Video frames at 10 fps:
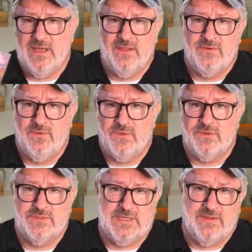other North
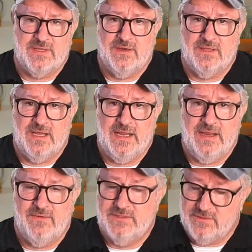or South Carolina
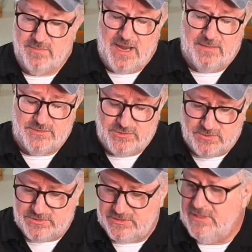areas or perhaps
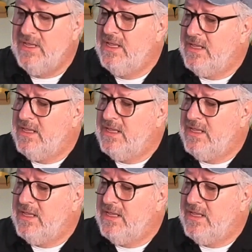Georgia,